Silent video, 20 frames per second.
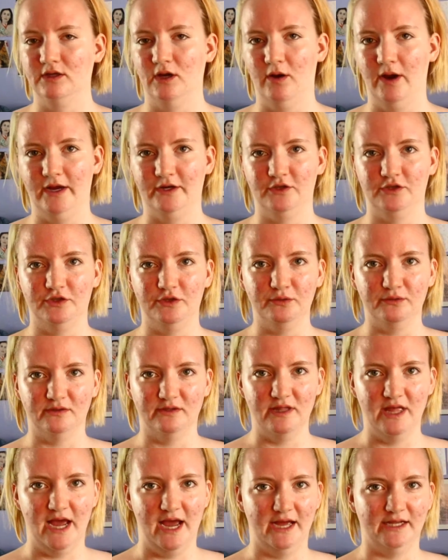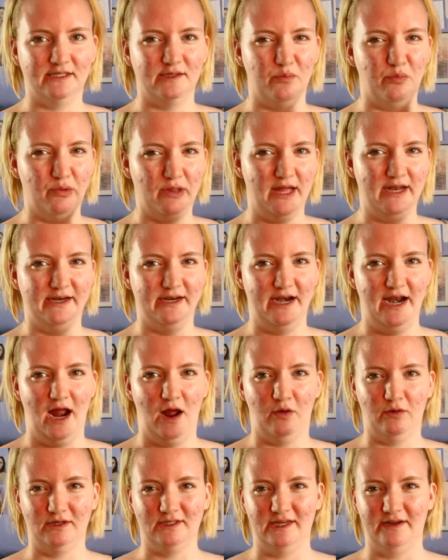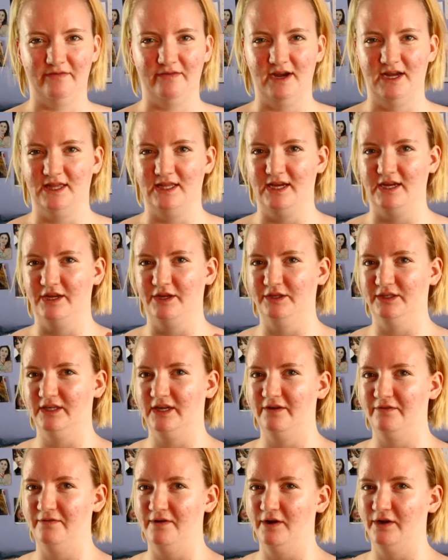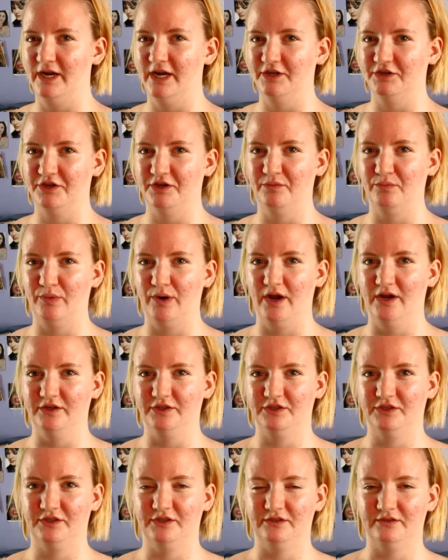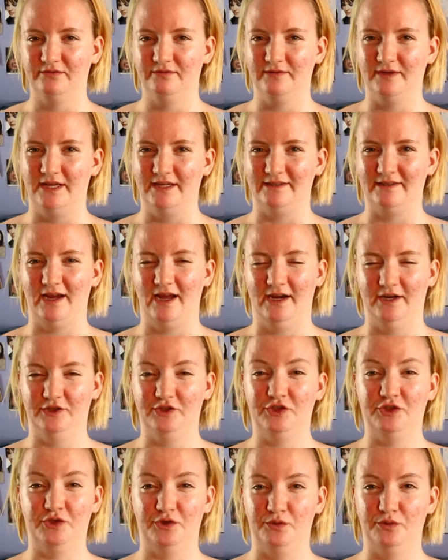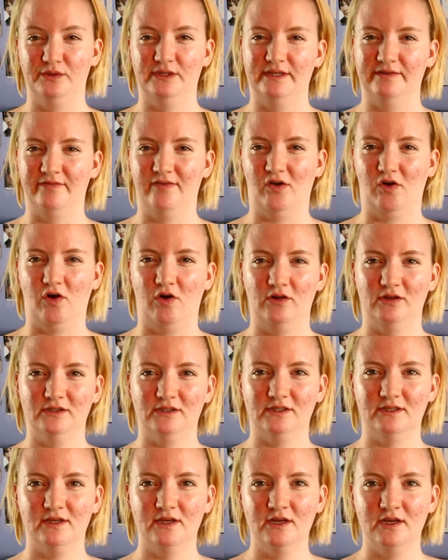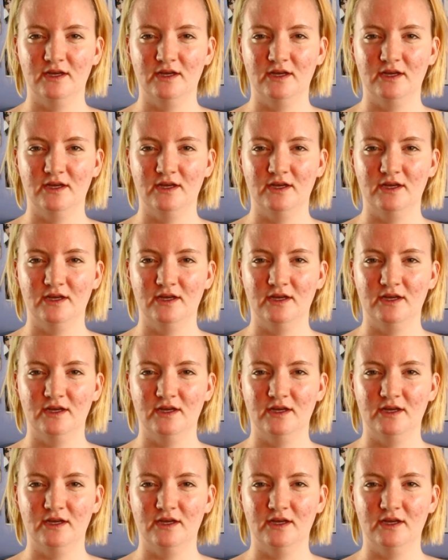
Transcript: I just use that to blend it out because I find that using a foundation brush is kind of too difficult.